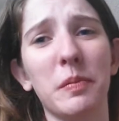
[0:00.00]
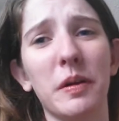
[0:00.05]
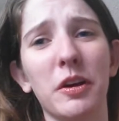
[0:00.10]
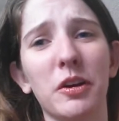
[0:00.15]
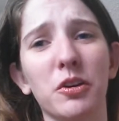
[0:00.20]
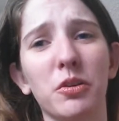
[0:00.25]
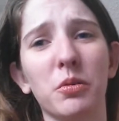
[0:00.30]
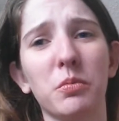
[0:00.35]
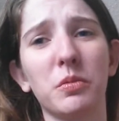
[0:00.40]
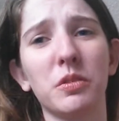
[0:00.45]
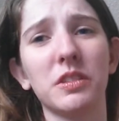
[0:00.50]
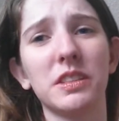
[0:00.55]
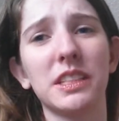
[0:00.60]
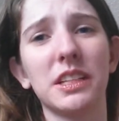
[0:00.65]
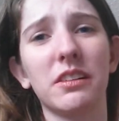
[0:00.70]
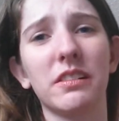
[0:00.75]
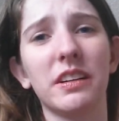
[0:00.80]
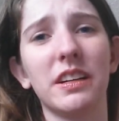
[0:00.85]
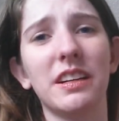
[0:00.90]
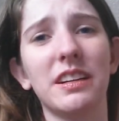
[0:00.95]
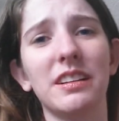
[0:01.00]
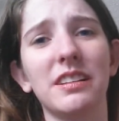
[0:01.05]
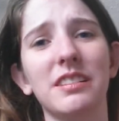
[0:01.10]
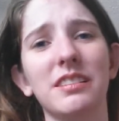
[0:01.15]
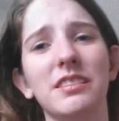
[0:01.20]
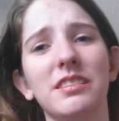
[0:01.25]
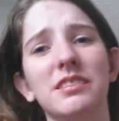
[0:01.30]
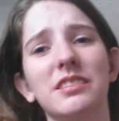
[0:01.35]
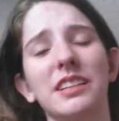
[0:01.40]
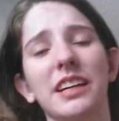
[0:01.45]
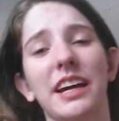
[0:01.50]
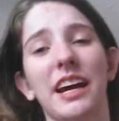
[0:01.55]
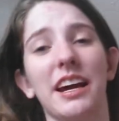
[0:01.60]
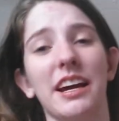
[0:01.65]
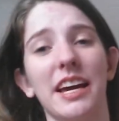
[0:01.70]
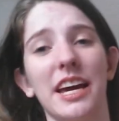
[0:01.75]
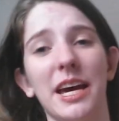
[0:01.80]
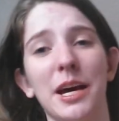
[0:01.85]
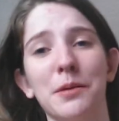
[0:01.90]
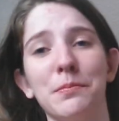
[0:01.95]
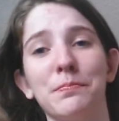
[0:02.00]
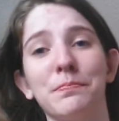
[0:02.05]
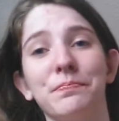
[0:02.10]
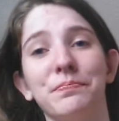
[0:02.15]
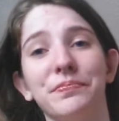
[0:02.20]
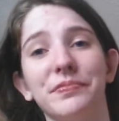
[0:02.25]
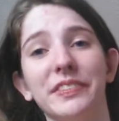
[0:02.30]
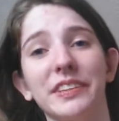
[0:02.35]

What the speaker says: paranormal series like I am,